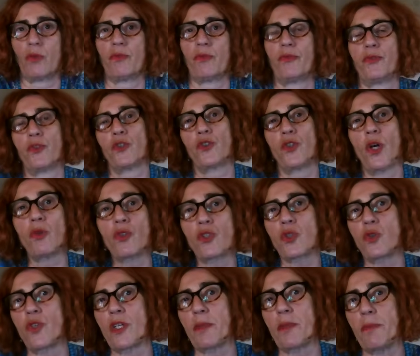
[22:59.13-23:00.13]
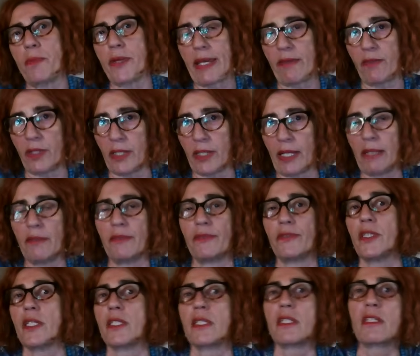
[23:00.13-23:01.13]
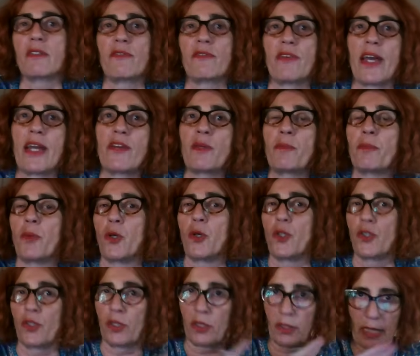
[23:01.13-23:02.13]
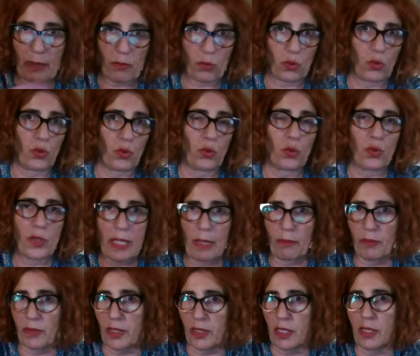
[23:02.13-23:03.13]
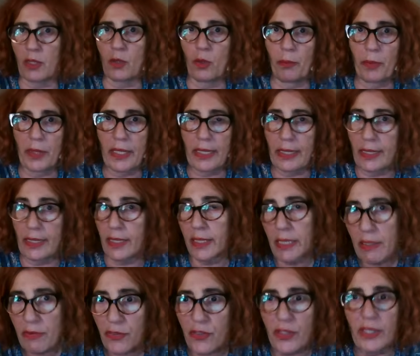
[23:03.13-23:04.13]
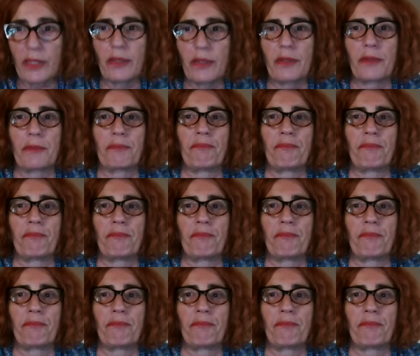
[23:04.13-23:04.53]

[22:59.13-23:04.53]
For those who are brave enough, this is very important time to do something completely different.